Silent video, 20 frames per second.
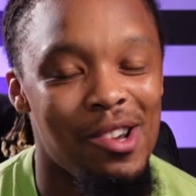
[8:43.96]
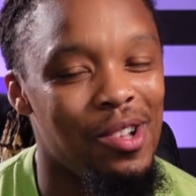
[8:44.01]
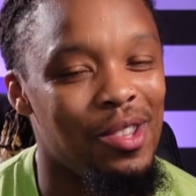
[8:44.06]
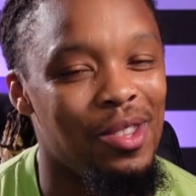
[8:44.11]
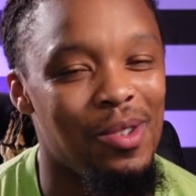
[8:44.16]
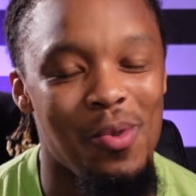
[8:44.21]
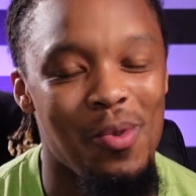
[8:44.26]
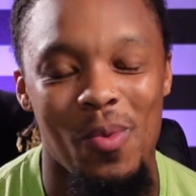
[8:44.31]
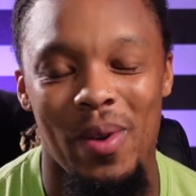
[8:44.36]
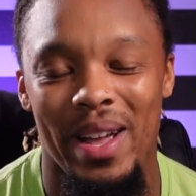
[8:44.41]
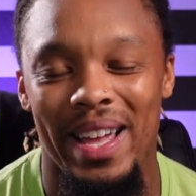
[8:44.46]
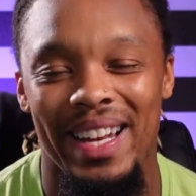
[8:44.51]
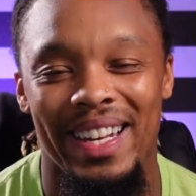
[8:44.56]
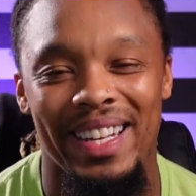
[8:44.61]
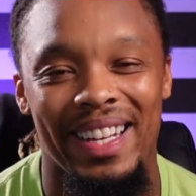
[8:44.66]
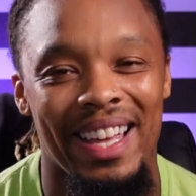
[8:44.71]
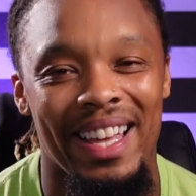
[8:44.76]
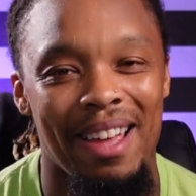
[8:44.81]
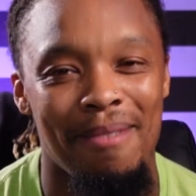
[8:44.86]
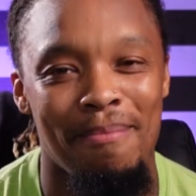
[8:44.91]
the
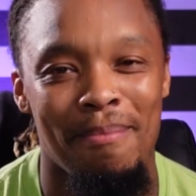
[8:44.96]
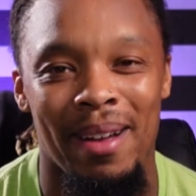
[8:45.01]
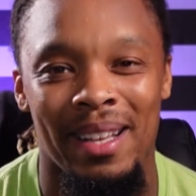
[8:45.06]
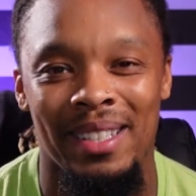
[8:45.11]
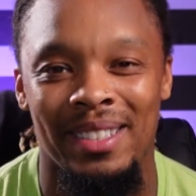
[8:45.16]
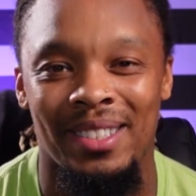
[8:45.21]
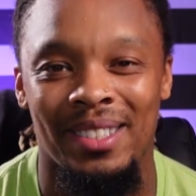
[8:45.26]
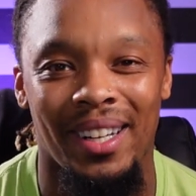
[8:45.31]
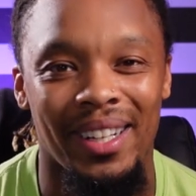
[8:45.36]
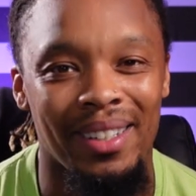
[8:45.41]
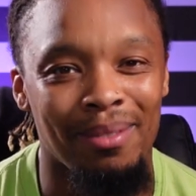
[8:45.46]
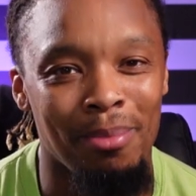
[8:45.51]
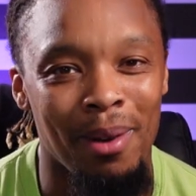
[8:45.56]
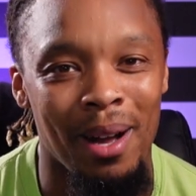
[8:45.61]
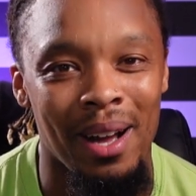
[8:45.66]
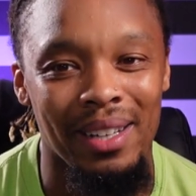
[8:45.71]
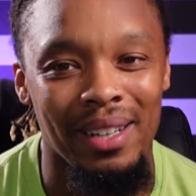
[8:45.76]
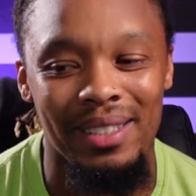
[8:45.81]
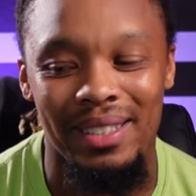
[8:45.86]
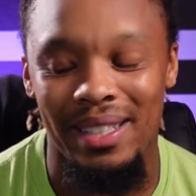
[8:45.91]
wind hit my
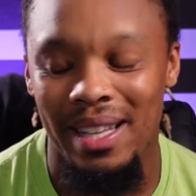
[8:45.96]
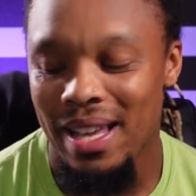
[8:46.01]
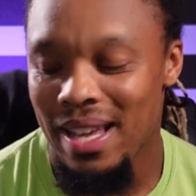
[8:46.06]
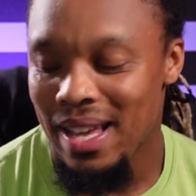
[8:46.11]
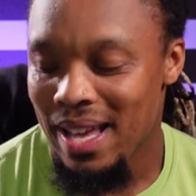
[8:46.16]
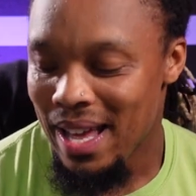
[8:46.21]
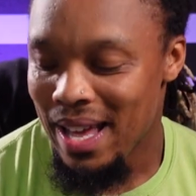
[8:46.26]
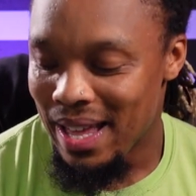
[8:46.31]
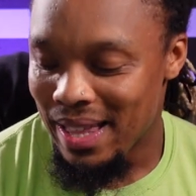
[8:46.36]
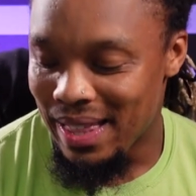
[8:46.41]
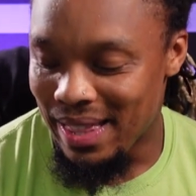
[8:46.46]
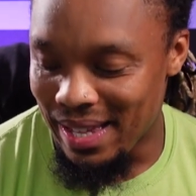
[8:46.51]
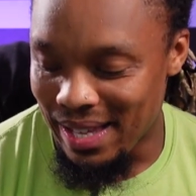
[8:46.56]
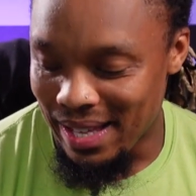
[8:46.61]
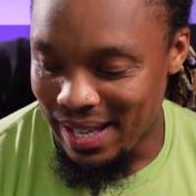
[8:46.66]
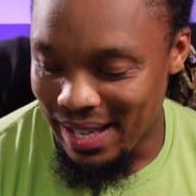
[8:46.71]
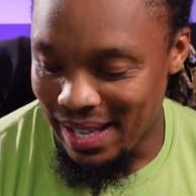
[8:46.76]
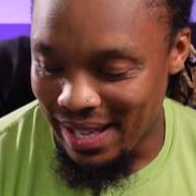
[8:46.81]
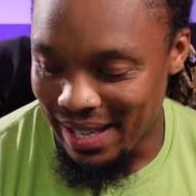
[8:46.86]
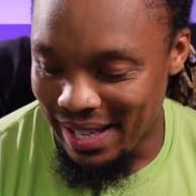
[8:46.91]
softbox,
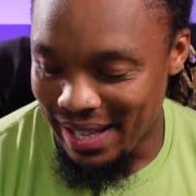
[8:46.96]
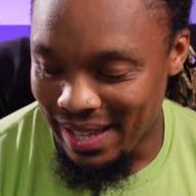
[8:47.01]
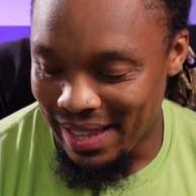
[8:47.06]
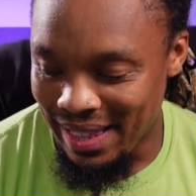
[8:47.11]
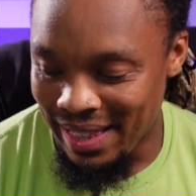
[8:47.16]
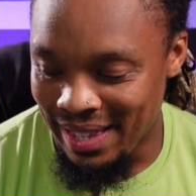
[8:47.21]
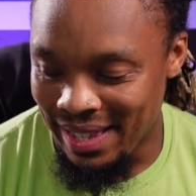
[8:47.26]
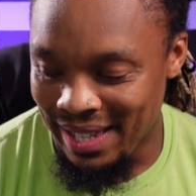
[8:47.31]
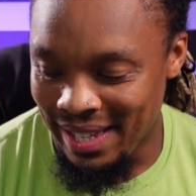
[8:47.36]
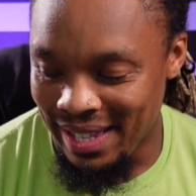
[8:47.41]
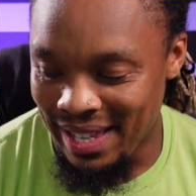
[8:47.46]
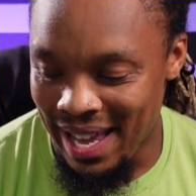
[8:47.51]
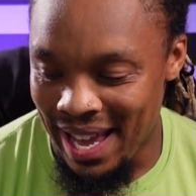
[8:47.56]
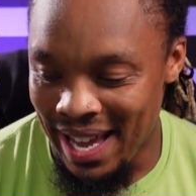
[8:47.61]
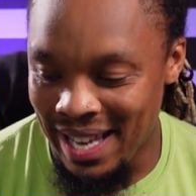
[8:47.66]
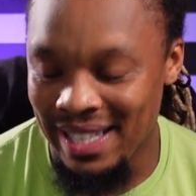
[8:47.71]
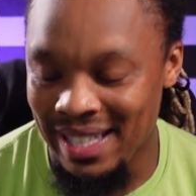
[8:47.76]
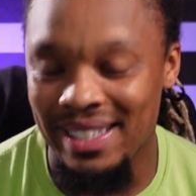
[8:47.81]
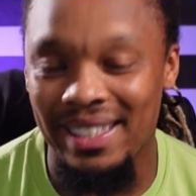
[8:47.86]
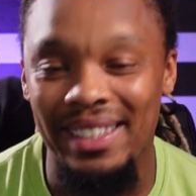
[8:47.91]
the
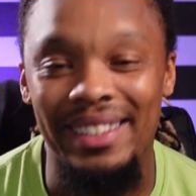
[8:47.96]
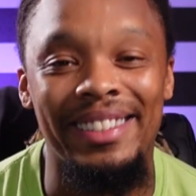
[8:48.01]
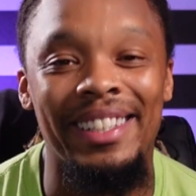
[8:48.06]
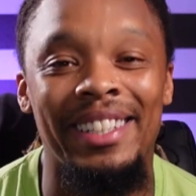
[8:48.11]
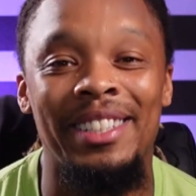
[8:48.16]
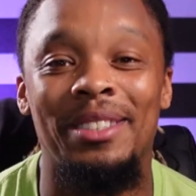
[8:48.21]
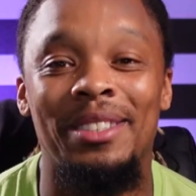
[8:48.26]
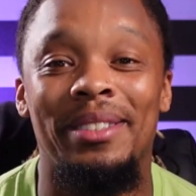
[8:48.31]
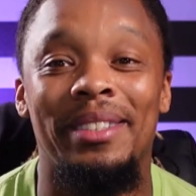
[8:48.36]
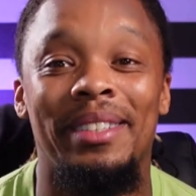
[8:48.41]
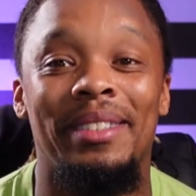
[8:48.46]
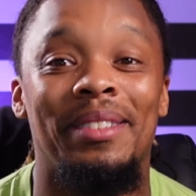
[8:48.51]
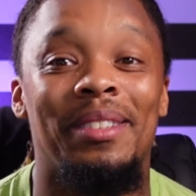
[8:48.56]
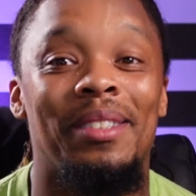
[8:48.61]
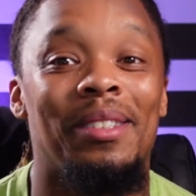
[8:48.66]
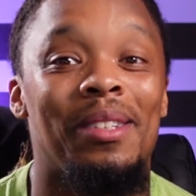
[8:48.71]
8600,